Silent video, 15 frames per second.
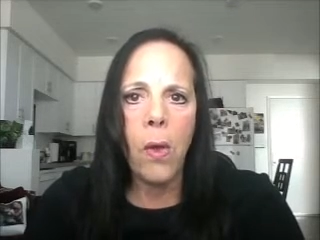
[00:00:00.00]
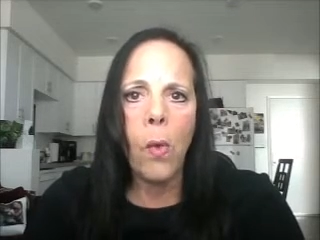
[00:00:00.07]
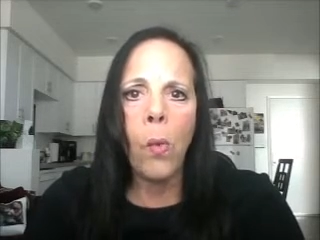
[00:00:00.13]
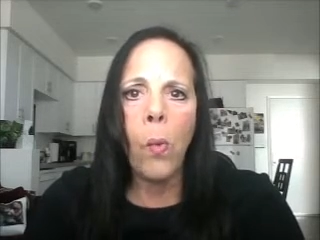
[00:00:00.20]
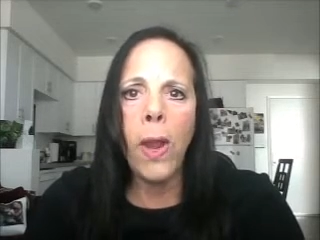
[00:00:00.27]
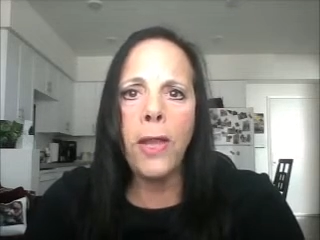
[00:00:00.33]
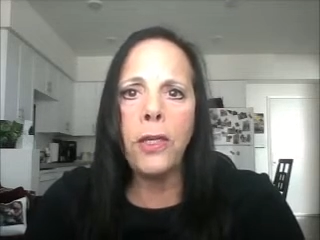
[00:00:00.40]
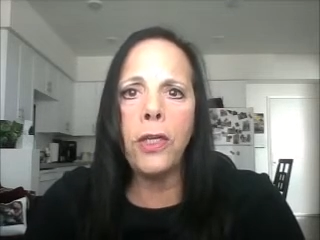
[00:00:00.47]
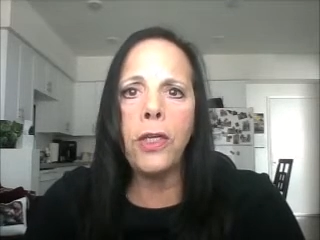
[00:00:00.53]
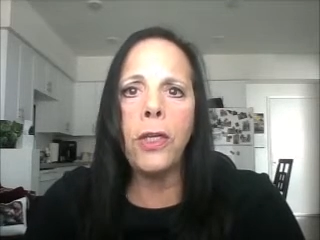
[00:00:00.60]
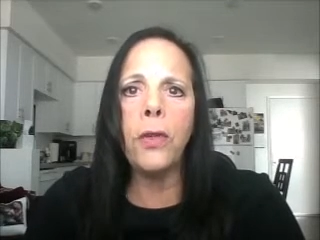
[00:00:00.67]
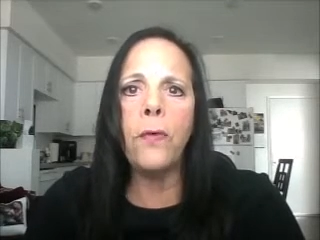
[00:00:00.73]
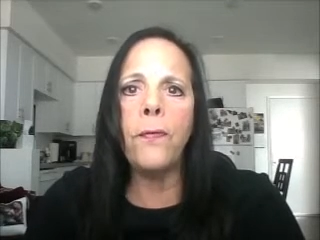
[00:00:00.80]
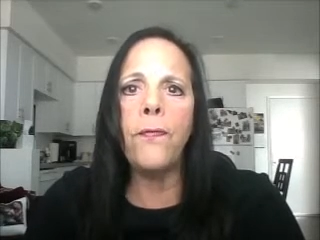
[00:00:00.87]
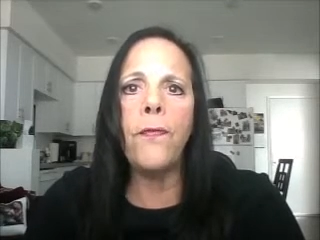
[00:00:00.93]
when
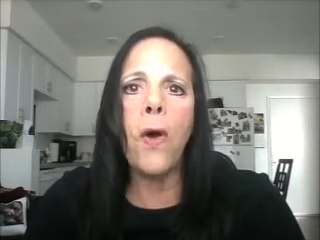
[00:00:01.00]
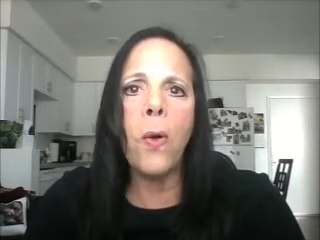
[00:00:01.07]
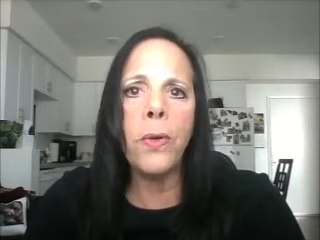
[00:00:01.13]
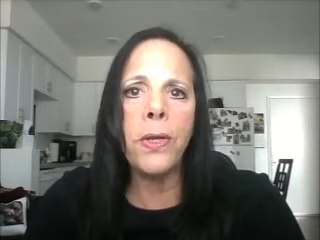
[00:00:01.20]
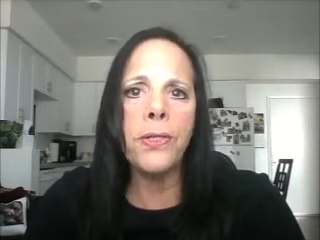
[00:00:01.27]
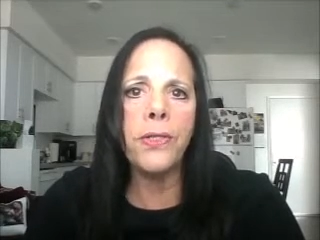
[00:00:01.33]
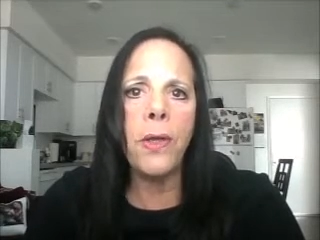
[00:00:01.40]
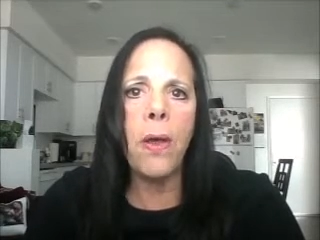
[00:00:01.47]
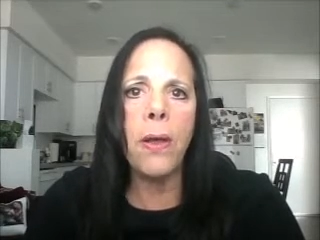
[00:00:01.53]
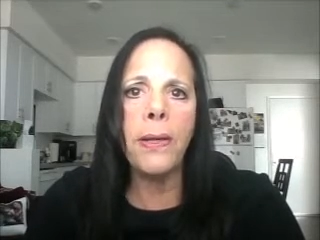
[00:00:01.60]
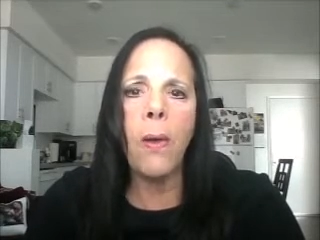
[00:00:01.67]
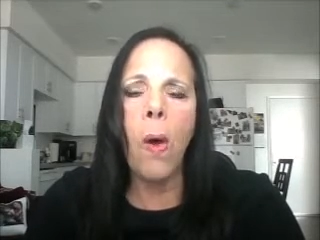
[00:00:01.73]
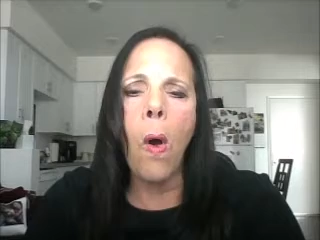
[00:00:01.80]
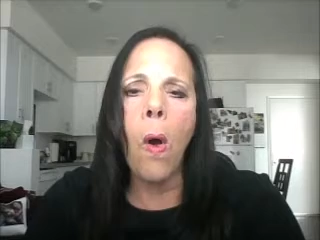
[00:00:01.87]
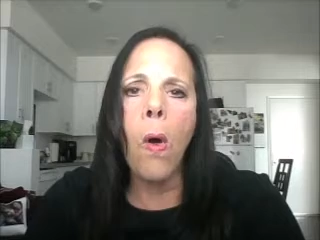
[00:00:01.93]
you focus on
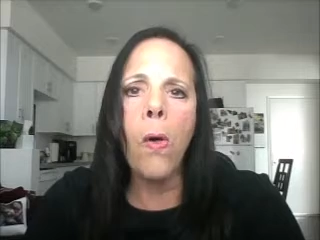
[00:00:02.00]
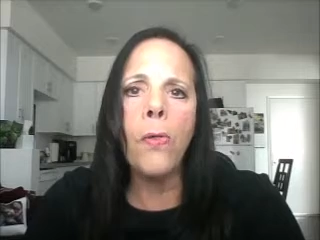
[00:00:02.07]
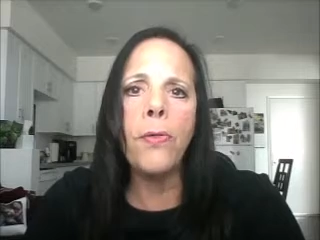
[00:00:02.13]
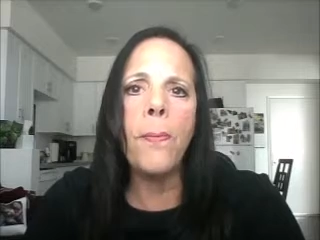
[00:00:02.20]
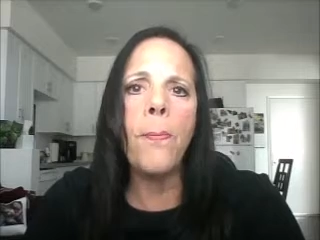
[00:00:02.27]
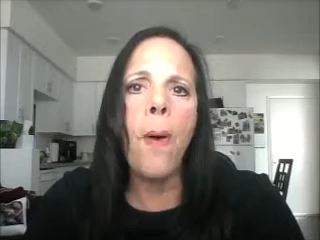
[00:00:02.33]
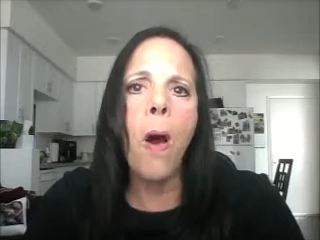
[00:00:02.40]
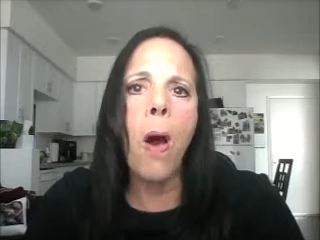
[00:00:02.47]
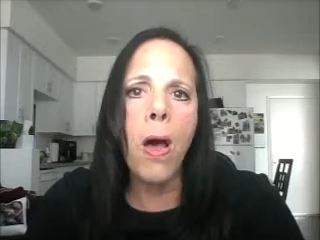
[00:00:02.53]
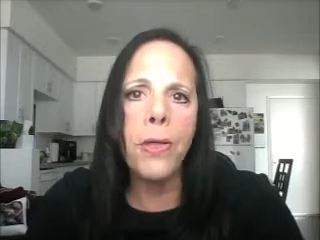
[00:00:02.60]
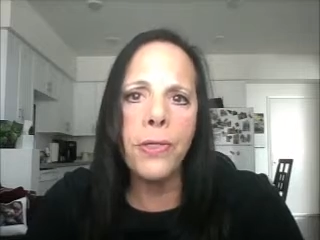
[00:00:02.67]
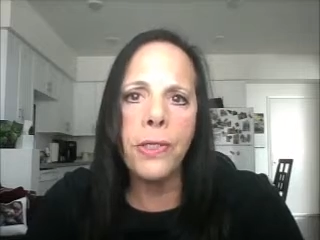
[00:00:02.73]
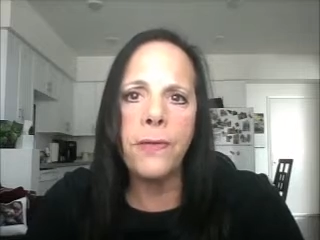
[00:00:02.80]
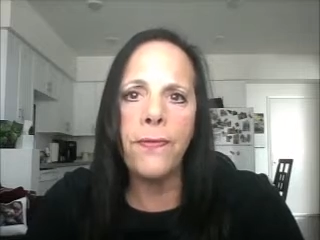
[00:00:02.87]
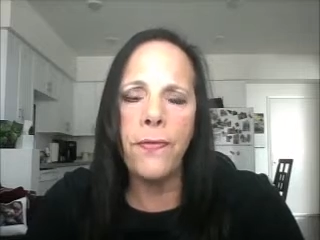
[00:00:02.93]
all the
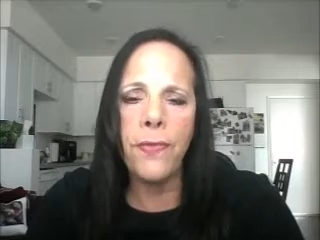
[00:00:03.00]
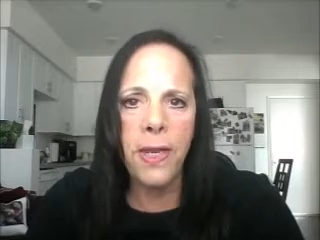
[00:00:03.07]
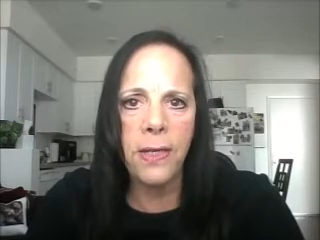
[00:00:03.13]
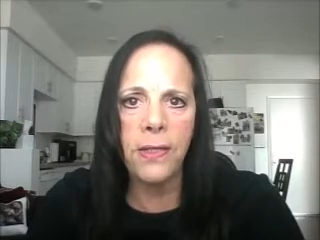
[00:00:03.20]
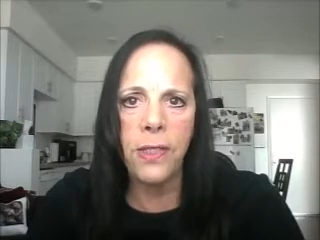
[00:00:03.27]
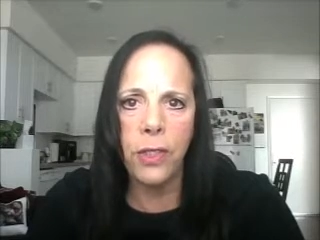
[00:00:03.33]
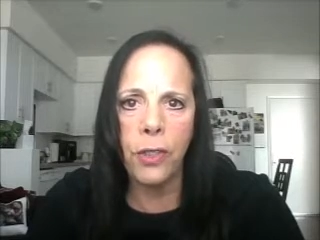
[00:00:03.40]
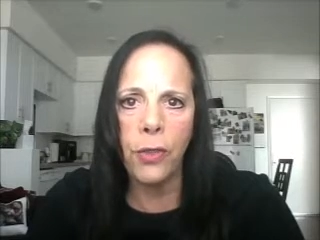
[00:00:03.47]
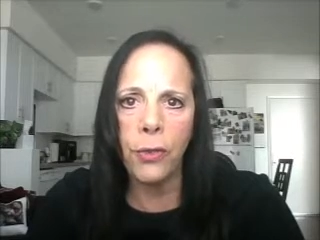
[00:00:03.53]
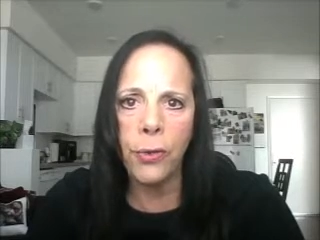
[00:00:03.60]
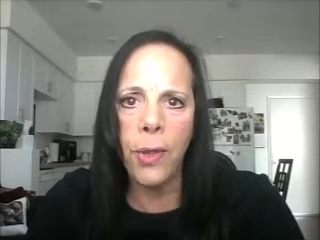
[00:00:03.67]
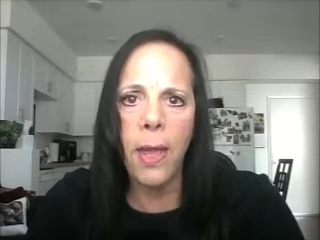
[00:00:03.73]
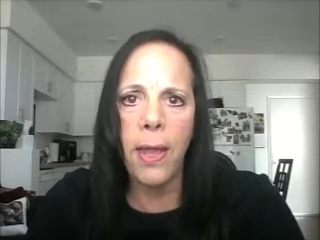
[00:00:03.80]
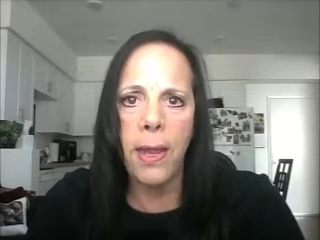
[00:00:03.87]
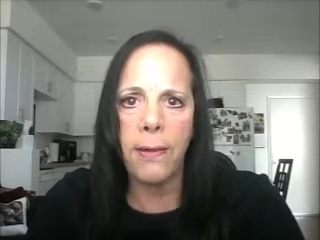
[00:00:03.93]
positive things in your
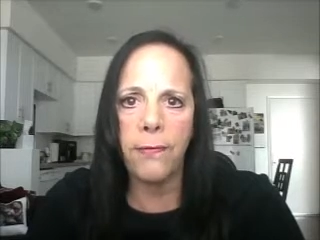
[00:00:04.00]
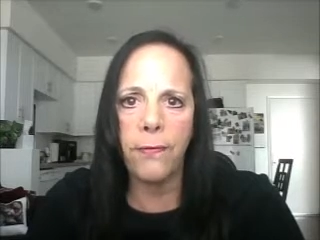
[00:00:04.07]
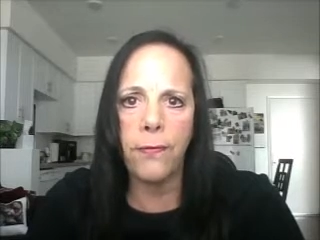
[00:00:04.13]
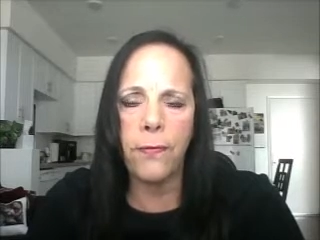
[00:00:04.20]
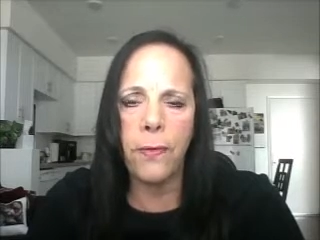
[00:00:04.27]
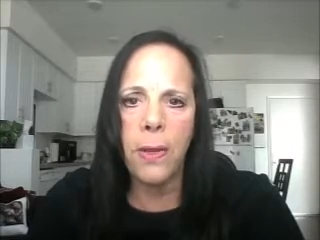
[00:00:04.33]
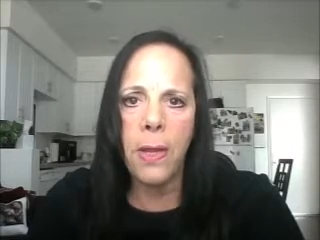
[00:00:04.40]
life,